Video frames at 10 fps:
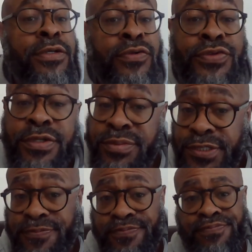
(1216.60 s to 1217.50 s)
used to
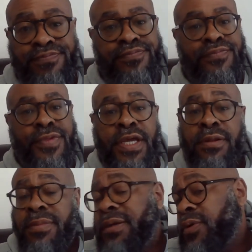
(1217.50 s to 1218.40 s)
be,
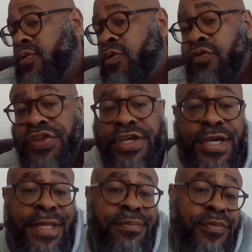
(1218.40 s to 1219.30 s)
and maybe who knows, he
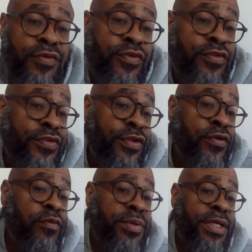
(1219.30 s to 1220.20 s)
can
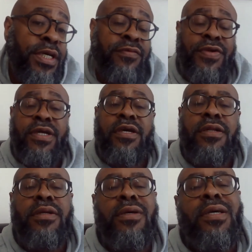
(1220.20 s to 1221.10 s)
still be if he can